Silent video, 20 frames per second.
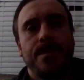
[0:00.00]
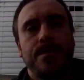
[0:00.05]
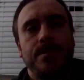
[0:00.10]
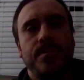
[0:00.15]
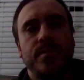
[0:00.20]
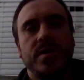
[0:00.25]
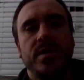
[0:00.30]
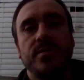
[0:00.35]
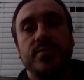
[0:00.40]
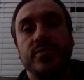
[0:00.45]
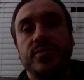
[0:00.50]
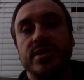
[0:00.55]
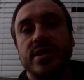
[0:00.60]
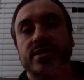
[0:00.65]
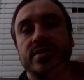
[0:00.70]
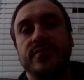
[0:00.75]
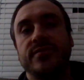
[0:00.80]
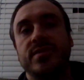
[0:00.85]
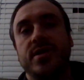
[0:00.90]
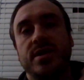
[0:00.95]
the
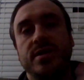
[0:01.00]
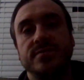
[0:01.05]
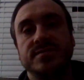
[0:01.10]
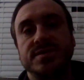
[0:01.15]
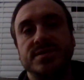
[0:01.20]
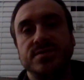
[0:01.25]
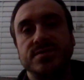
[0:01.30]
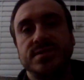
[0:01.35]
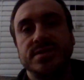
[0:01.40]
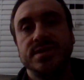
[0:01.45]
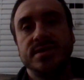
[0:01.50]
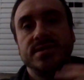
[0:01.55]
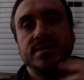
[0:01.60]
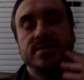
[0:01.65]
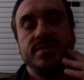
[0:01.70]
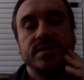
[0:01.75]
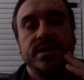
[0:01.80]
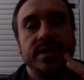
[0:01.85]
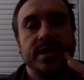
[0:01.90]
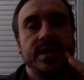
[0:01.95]
protective god of Susa
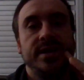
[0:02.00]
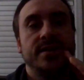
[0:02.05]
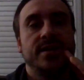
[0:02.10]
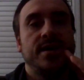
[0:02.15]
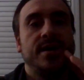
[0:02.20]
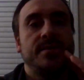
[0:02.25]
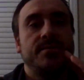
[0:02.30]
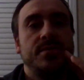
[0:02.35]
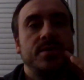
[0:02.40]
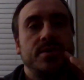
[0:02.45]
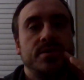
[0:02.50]
and Elam.